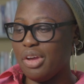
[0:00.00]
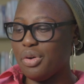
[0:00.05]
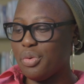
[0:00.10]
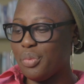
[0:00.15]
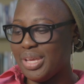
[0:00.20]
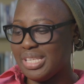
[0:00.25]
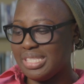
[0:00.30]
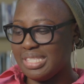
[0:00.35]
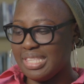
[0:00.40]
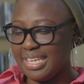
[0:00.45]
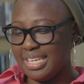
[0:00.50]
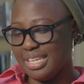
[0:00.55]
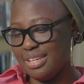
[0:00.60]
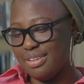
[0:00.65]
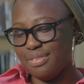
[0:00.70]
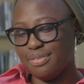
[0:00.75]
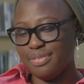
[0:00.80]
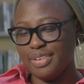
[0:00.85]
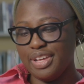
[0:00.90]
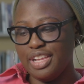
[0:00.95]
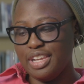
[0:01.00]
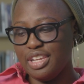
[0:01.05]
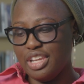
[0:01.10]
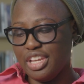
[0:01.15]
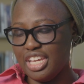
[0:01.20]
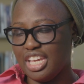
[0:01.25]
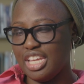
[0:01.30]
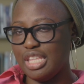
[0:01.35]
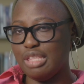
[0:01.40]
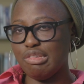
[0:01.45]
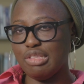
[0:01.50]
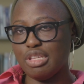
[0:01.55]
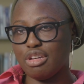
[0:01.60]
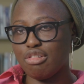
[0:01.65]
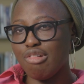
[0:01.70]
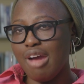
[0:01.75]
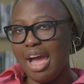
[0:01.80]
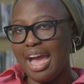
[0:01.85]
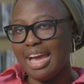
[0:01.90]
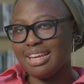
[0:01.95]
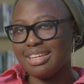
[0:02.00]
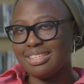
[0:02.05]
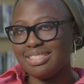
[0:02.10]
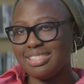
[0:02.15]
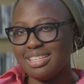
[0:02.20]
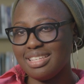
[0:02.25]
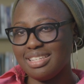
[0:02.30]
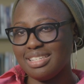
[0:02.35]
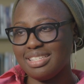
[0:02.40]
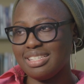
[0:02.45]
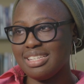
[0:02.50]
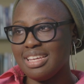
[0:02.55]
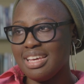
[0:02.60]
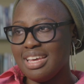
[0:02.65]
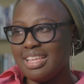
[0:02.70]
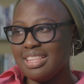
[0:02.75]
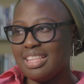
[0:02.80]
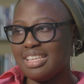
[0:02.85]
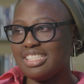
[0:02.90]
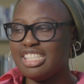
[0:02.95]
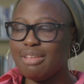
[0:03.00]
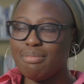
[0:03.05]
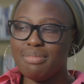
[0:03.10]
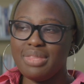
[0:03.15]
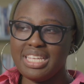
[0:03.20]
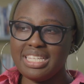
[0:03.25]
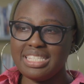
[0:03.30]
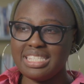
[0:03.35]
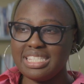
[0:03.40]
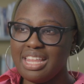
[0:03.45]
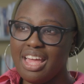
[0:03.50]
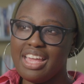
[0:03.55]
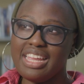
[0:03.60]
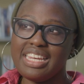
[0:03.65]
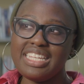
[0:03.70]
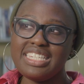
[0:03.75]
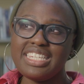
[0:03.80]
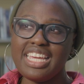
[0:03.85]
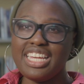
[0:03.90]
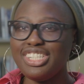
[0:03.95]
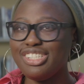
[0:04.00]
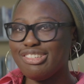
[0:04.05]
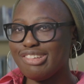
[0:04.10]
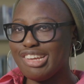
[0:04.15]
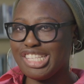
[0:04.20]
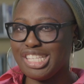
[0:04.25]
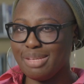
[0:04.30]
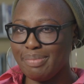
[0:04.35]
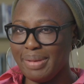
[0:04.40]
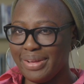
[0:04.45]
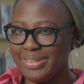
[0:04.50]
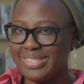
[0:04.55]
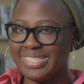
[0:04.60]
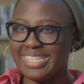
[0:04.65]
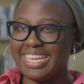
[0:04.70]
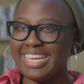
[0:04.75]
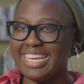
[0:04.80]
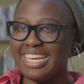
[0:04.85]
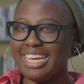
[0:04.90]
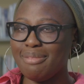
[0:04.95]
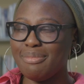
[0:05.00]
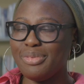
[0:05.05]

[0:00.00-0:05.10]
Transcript: I always think of looking through the cracks, and there's something slightly dangerous about it.